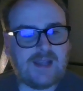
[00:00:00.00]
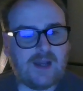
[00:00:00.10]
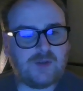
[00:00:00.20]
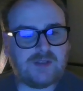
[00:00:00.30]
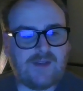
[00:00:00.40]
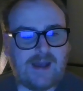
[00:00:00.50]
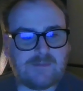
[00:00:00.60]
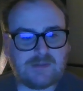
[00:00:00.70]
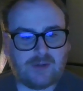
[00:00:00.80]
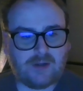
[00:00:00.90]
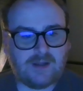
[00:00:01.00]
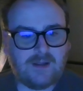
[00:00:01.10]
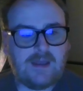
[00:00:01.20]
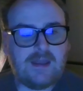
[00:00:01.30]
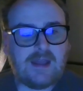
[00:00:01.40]
House of Habsburg
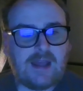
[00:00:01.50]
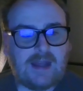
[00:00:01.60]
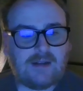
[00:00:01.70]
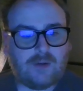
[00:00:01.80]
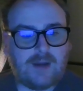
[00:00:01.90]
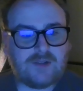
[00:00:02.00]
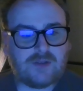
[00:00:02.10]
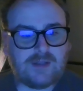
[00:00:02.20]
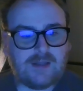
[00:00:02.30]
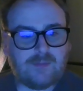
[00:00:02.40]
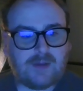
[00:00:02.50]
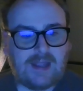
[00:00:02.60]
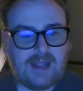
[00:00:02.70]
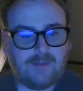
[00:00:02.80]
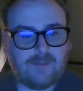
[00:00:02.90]
and gradually
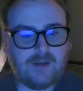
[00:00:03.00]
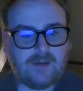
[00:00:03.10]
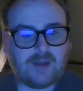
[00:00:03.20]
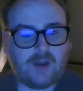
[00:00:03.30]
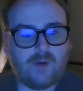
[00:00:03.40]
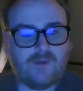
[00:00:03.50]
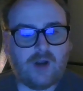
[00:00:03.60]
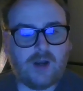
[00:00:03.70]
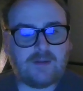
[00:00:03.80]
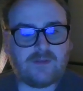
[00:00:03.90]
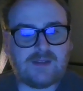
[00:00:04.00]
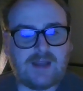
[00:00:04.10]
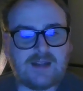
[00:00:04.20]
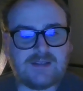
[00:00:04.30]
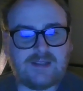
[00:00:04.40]
became the coat of arms for the
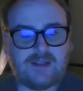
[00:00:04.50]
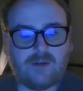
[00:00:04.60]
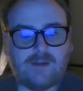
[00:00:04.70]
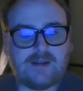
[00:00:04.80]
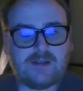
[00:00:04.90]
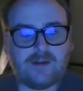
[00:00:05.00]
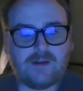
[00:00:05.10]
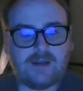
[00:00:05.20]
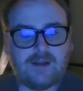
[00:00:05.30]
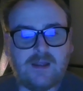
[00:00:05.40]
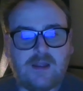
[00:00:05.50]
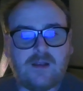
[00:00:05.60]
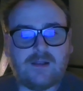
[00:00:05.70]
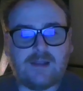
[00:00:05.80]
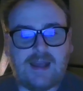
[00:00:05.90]
dynasty hereditary
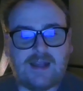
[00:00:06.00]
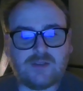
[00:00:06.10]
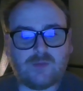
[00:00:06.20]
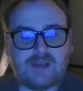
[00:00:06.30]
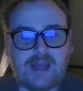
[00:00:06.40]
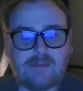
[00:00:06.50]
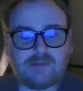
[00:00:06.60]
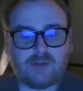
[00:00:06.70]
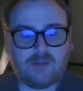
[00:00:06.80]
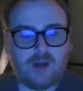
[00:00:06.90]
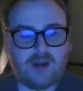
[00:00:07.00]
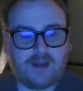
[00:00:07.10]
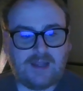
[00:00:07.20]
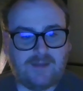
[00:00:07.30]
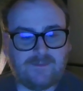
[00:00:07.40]
lands with the Habsburg
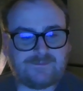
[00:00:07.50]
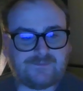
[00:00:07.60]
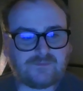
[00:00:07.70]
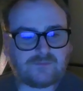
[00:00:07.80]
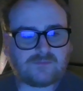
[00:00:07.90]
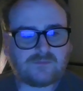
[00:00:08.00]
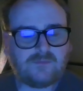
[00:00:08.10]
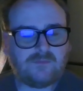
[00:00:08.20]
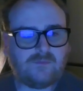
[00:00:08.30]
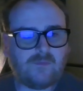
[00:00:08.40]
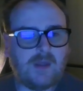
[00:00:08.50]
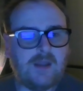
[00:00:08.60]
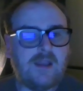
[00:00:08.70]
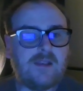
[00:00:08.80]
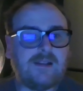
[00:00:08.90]
Monarchy.
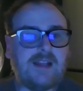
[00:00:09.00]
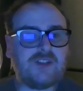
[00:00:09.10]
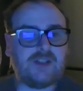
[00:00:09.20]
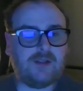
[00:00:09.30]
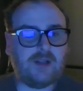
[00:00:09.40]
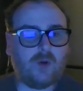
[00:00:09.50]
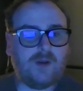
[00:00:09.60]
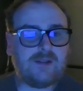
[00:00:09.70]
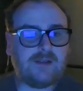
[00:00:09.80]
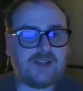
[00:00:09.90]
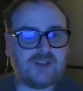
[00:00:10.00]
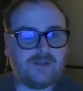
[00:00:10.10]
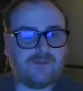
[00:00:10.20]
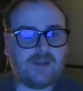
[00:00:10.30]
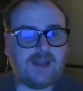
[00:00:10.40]
The legend. According to
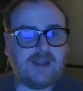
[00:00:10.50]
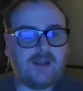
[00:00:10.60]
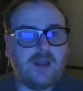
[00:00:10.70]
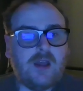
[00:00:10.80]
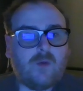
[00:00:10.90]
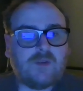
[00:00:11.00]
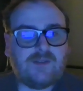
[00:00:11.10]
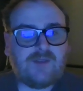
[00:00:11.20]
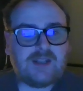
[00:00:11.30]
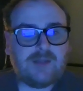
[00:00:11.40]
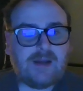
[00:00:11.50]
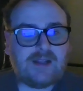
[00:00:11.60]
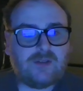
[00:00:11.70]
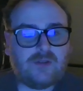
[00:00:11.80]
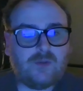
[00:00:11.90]
legend, the flag was invented
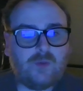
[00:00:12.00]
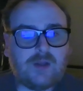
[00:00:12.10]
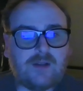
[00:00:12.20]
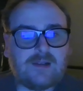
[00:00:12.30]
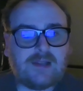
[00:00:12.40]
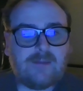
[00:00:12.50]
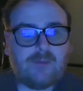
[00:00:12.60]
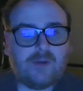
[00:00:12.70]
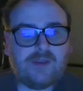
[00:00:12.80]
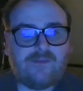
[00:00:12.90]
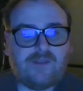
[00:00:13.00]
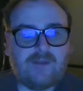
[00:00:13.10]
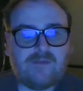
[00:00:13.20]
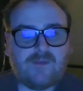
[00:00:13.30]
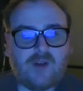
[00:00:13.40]
by Duke Leopold V
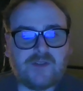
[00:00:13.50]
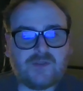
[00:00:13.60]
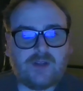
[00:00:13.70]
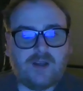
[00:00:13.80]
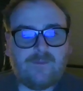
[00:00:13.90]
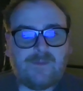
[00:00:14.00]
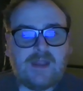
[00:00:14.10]
of Austria